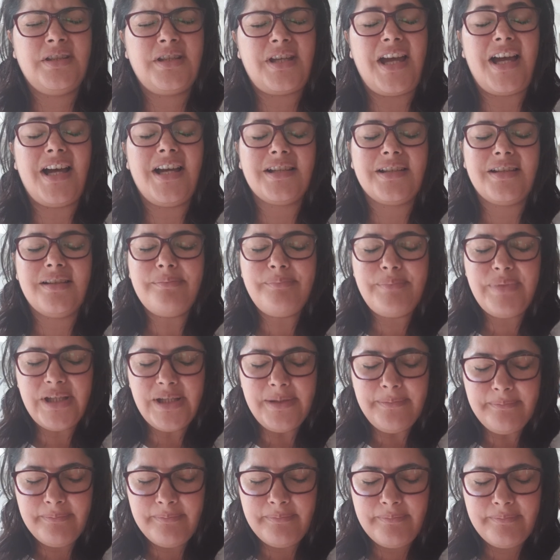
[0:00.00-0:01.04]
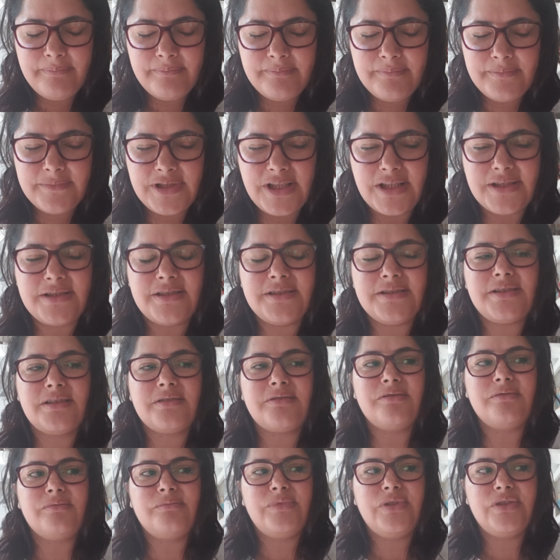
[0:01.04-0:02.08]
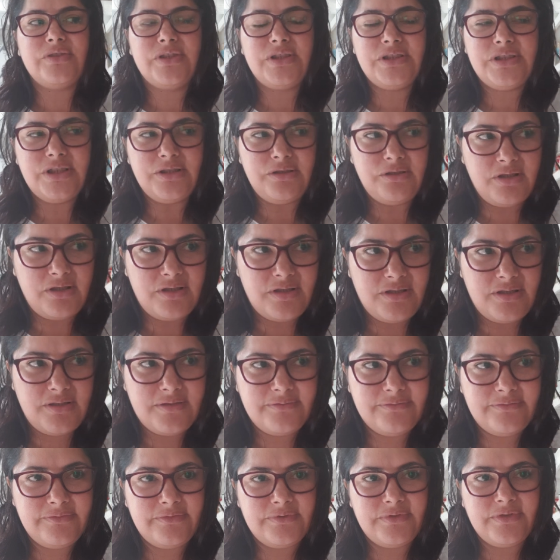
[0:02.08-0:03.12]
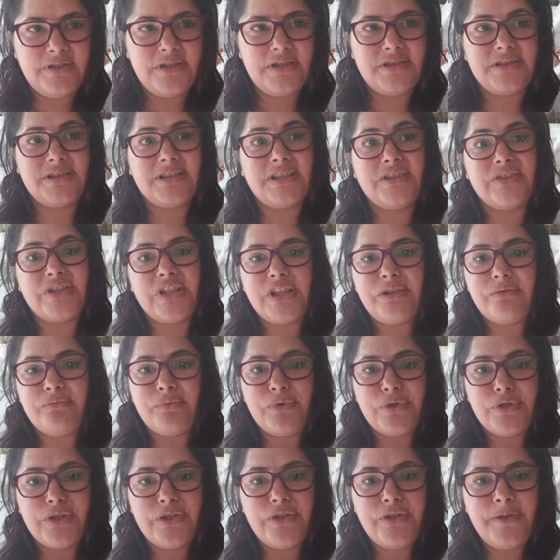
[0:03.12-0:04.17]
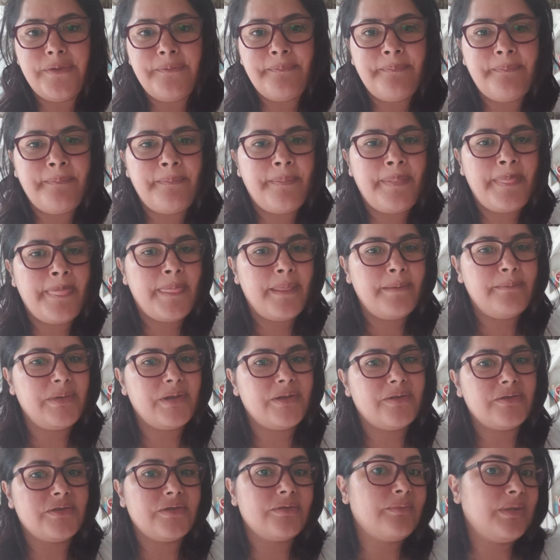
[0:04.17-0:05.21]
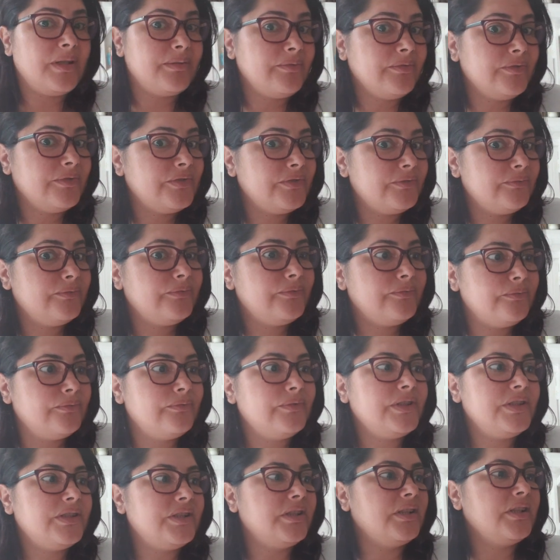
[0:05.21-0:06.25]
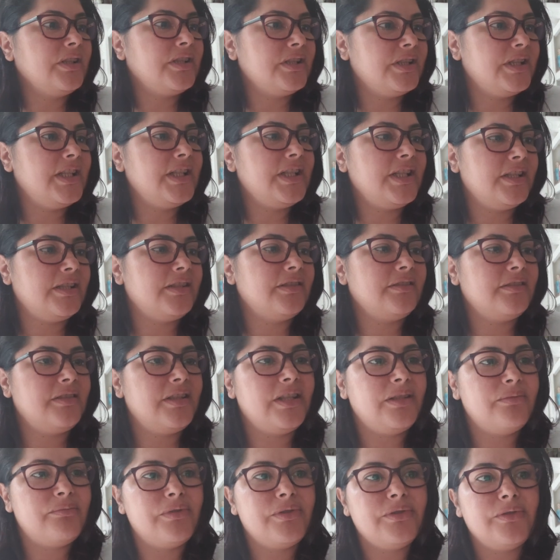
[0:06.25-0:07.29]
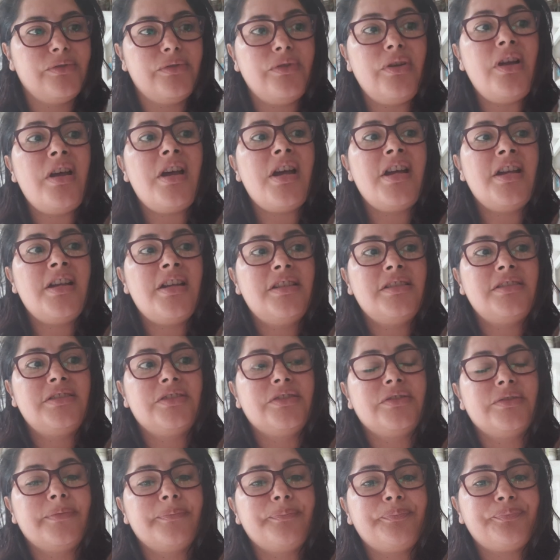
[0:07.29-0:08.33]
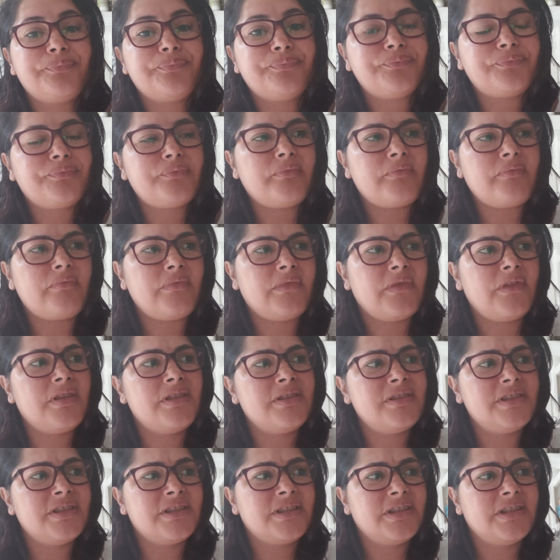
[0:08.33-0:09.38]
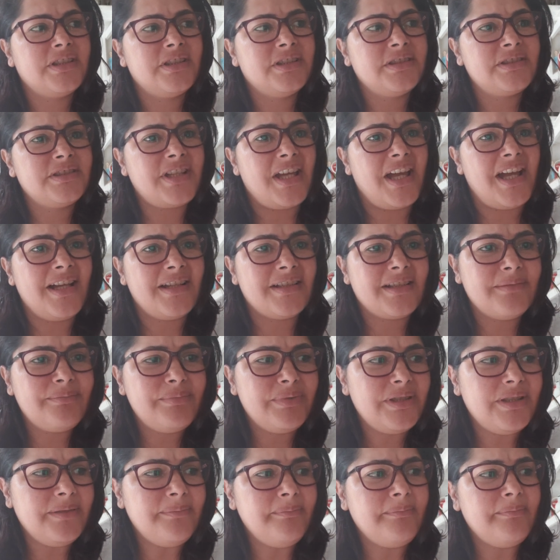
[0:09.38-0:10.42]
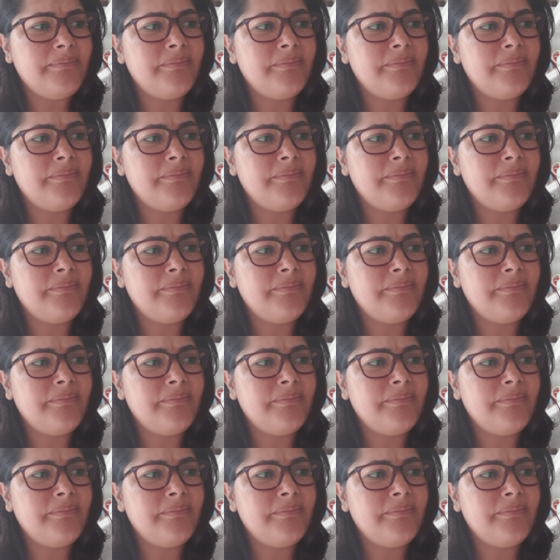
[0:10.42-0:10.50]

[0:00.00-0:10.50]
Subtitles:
agape, that is a community love. It's a Greek word because the Bible was written Greek and Hebrew. So is agape,